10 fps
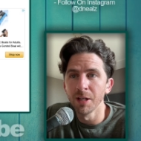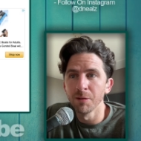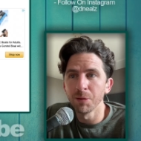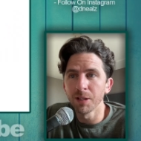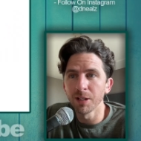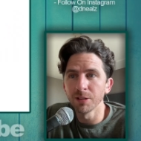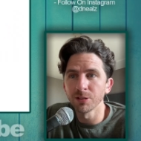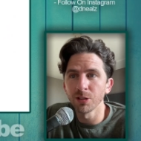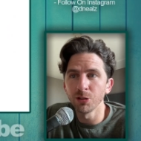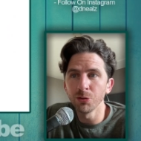
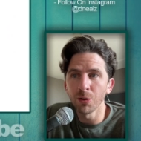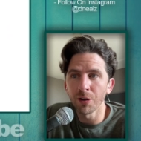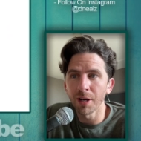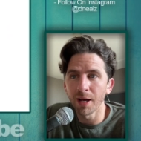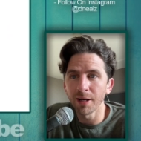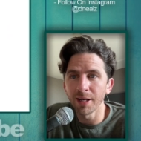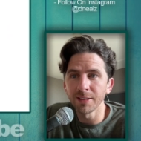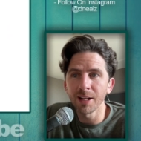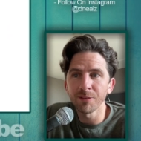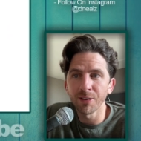because you are not
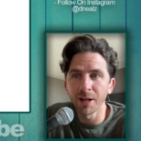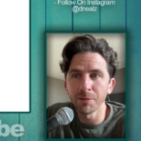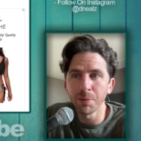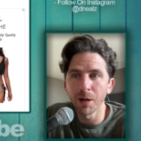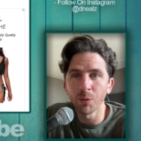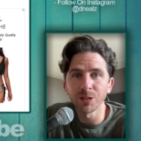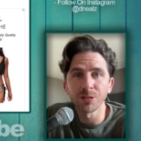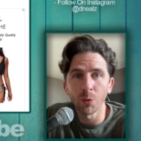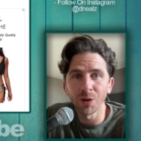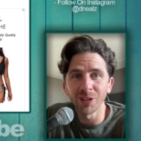identified by what
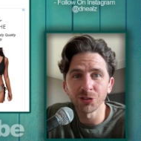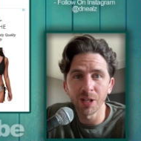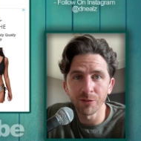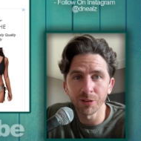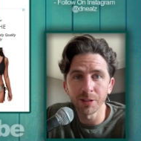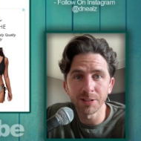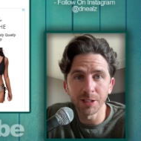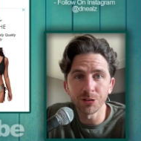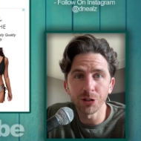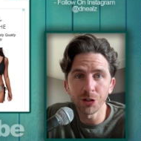someone else ever
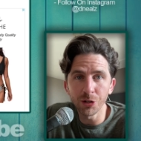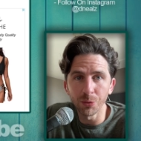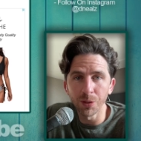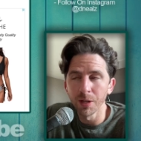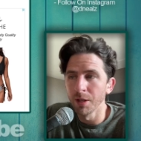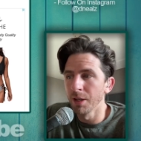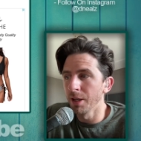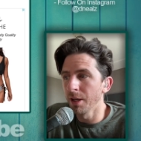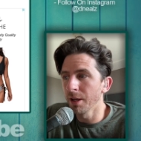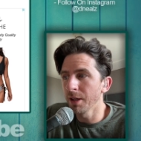did to you.
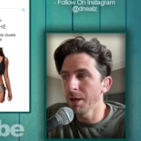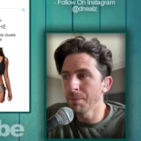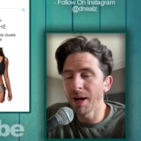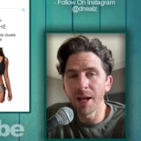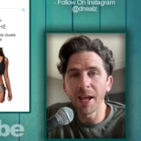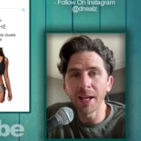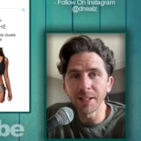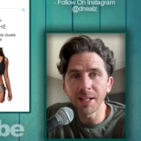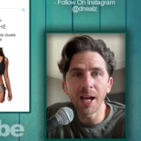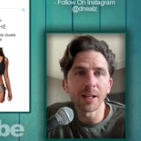Uh, but, uh, and
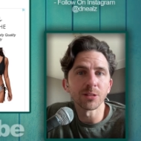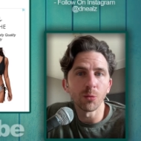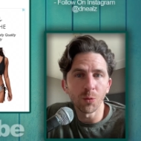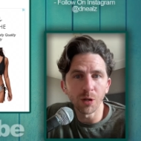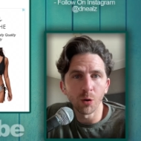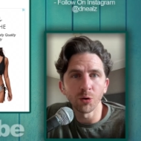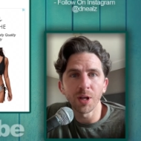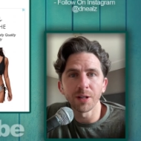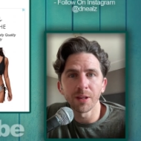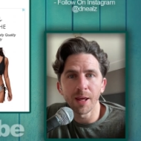yet we hold
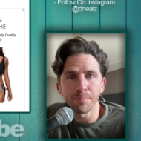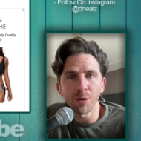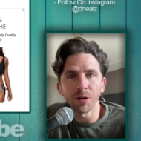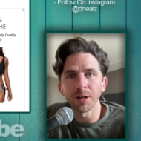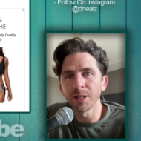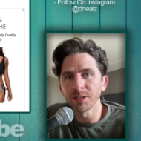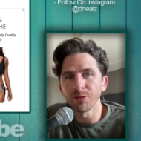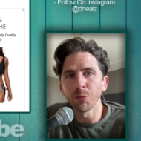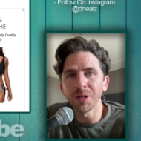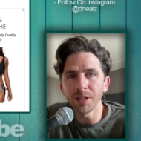on to that burden as
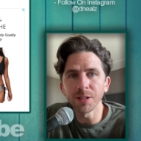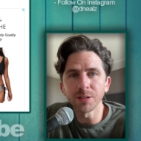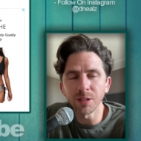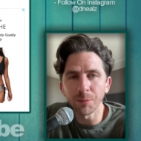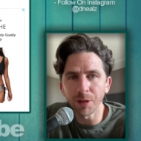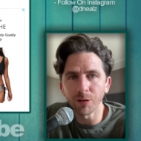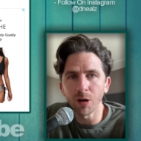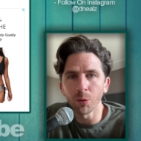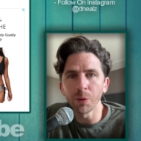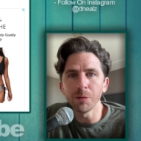if we did something
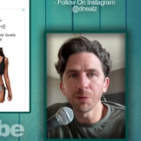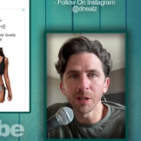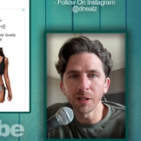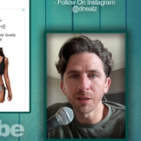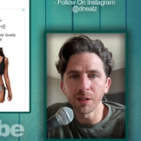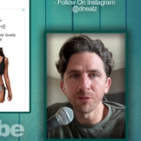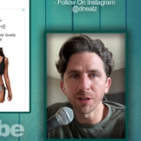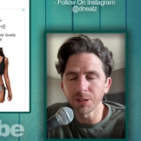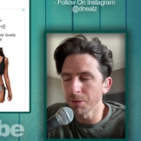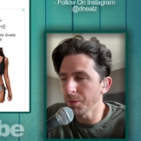wrong, we being the
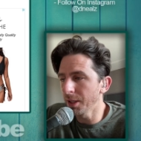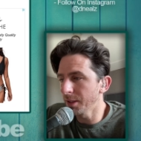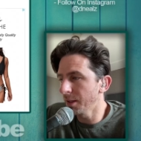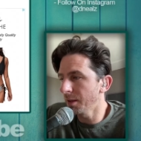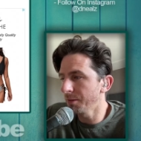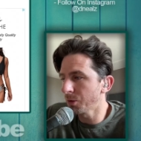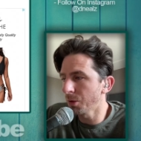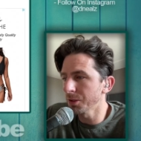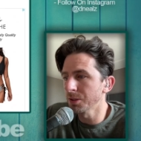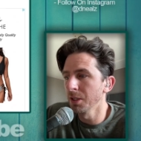victim. And of
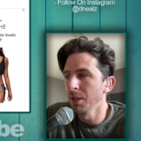course,